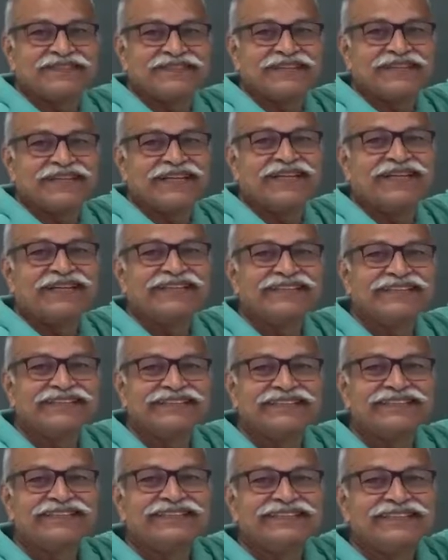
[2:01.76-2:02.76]
okay.
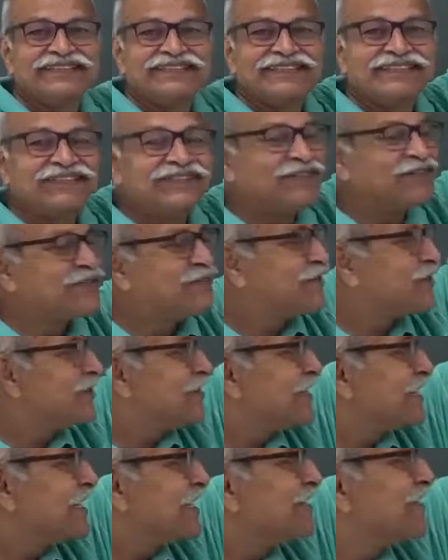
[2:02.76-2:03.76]
So,
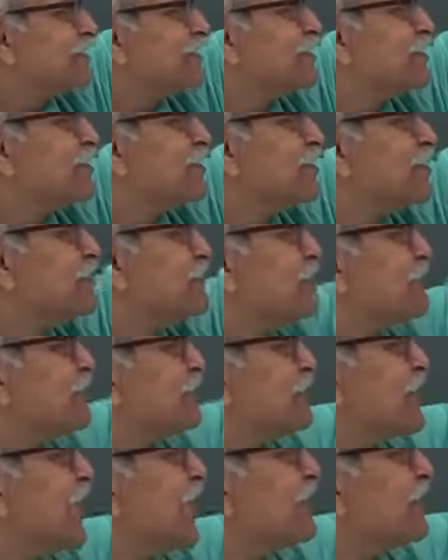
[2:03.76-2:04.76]
all that
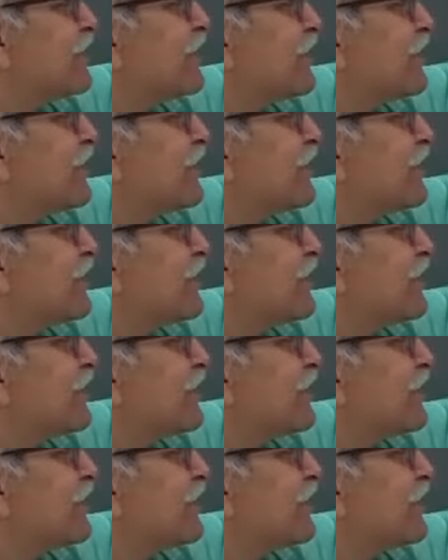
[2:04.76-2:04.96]
that